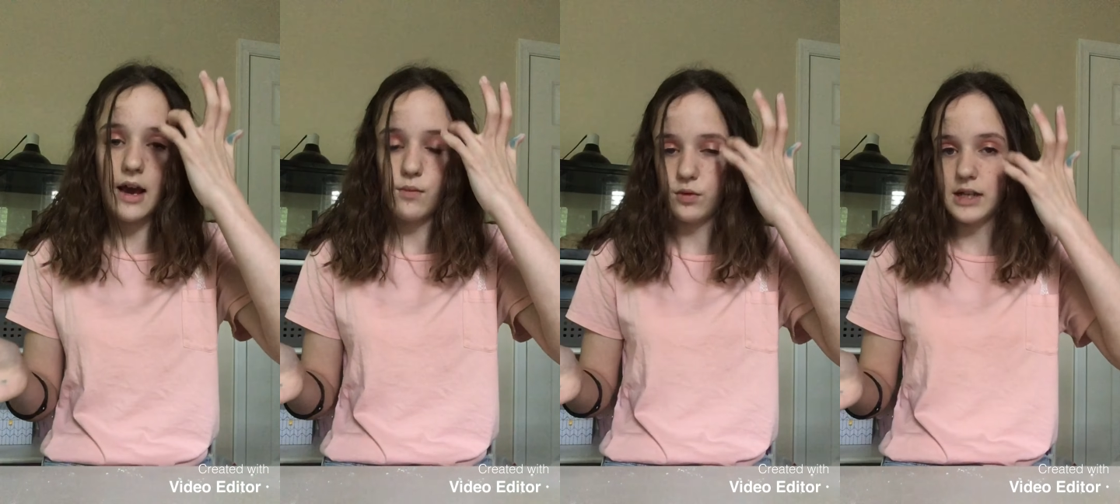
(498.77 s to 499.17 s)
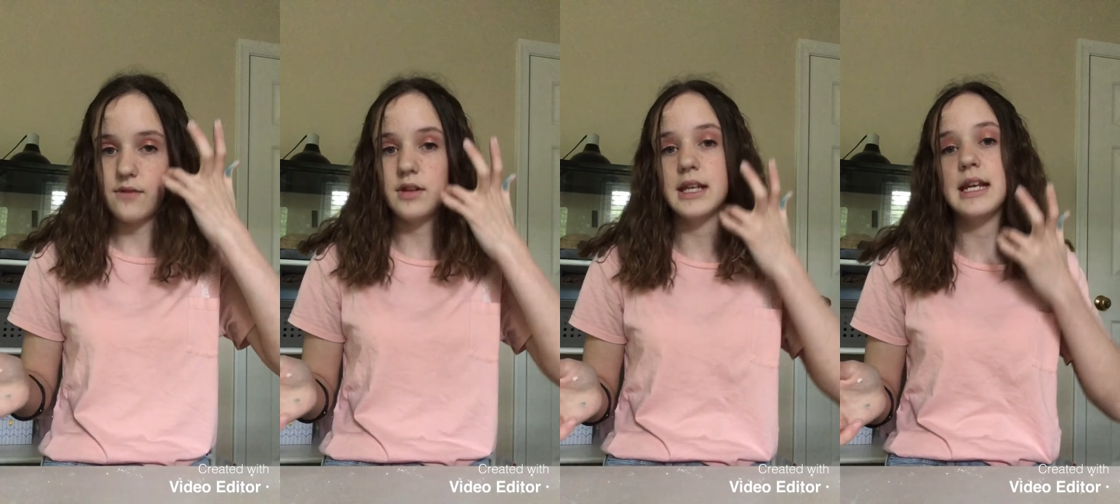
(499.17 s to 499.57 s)
now you can
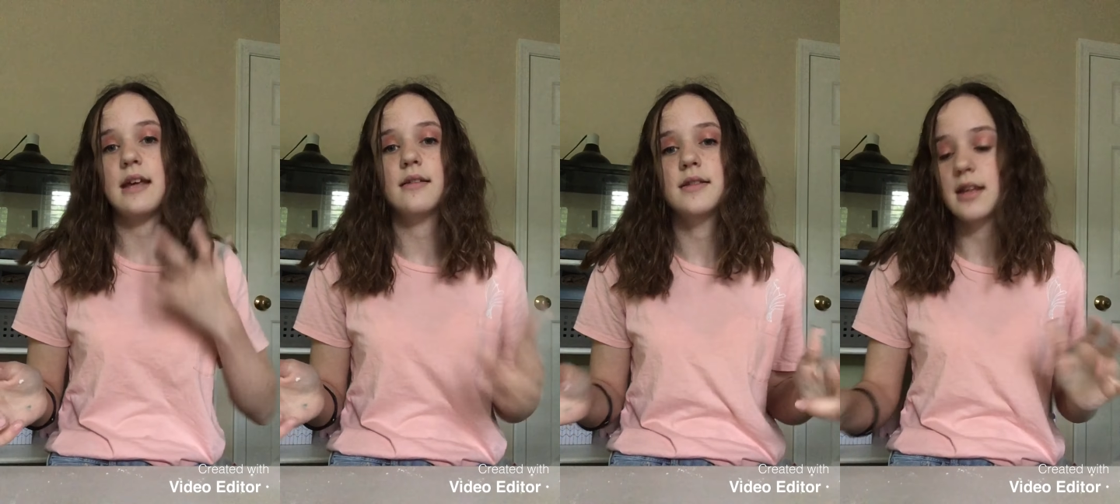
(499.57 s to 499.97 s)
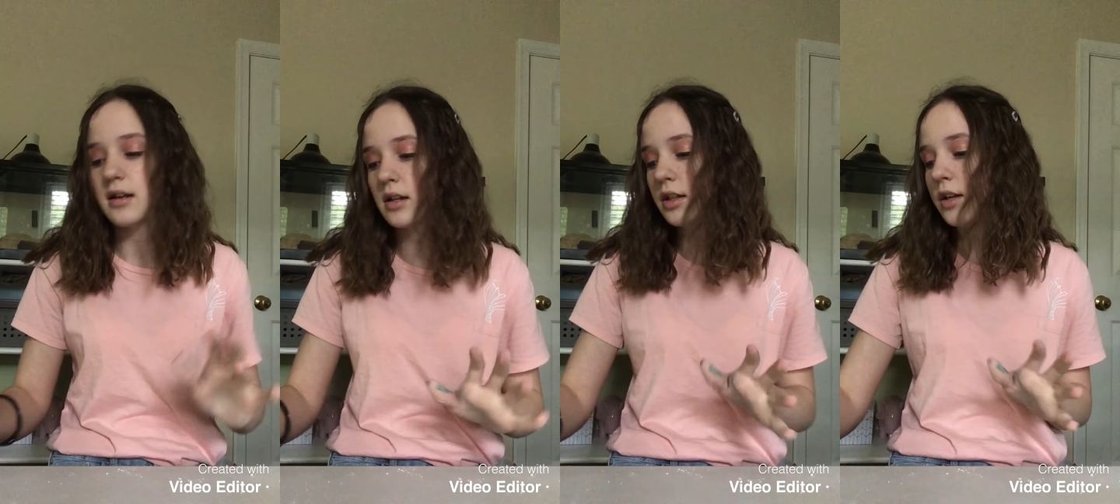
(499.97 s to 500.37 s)
mix it.
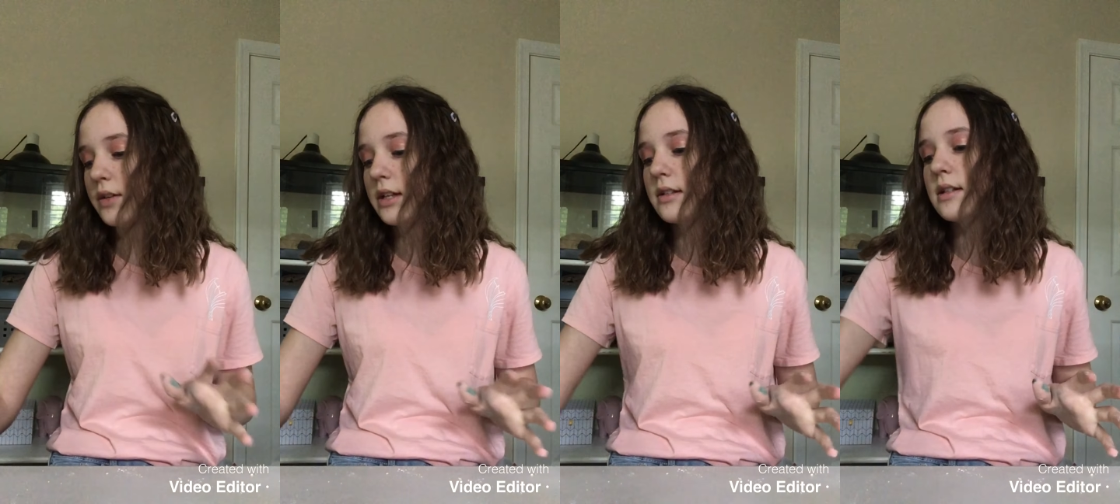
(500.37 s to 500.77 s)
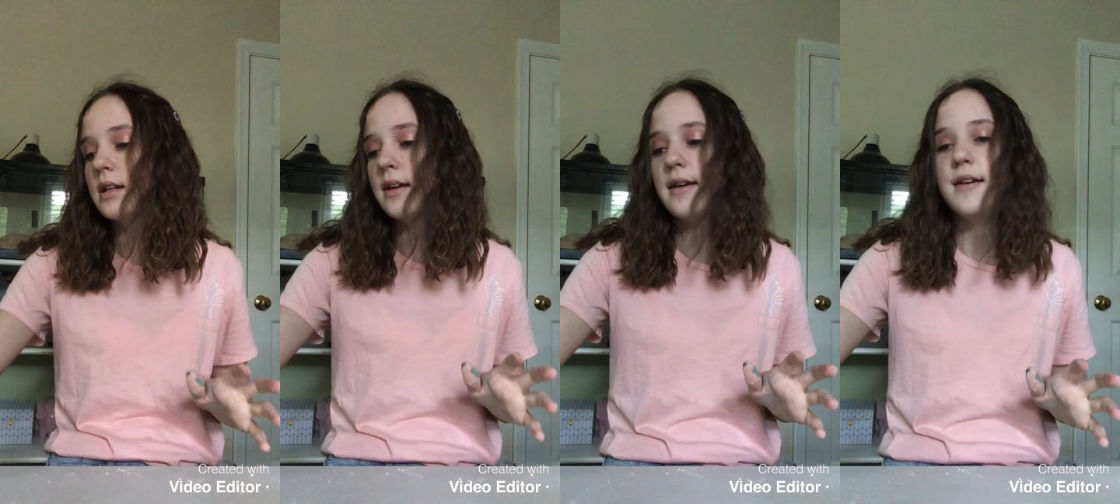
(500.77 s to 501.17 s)

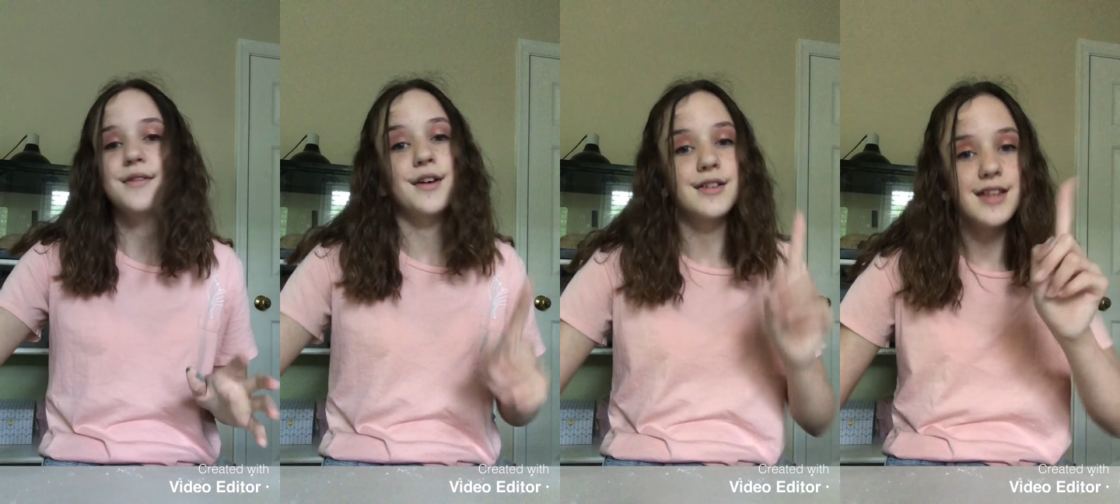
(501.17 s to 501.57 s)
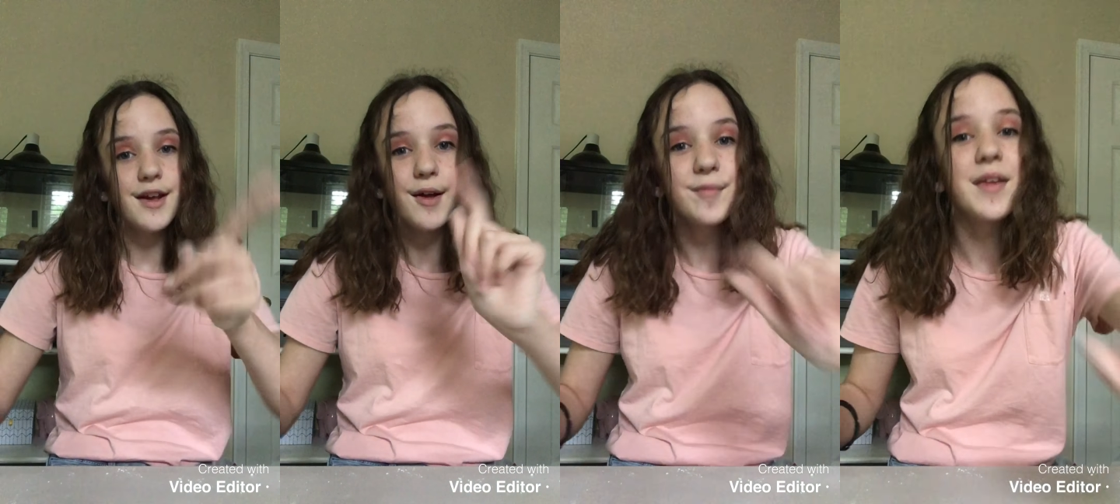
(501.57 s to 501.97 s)
You can
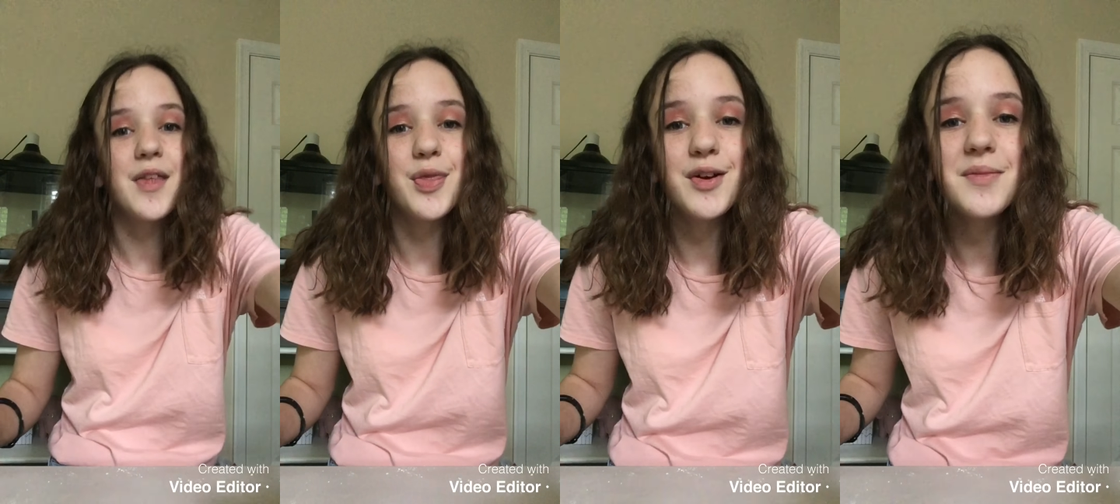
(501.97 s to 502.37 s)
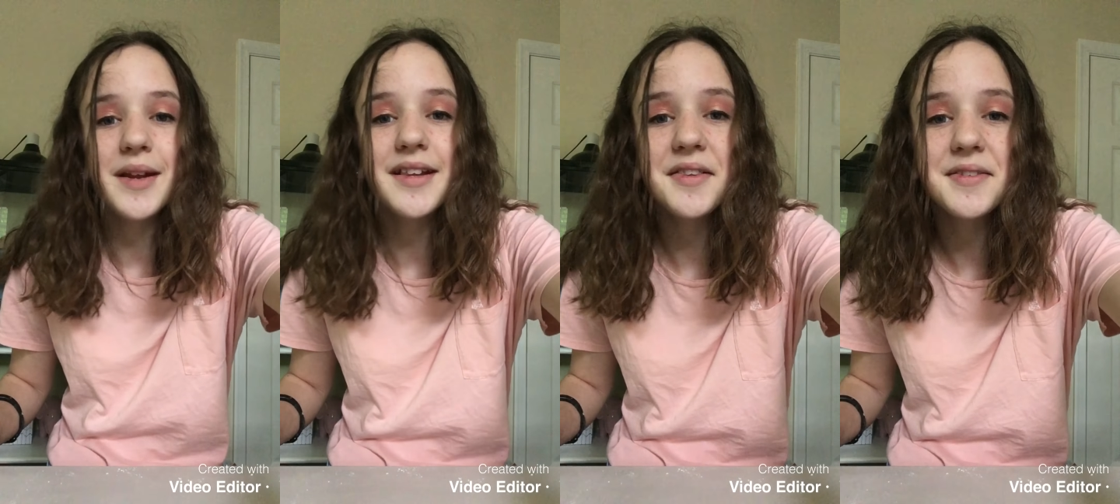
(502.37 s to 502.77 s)
just let it set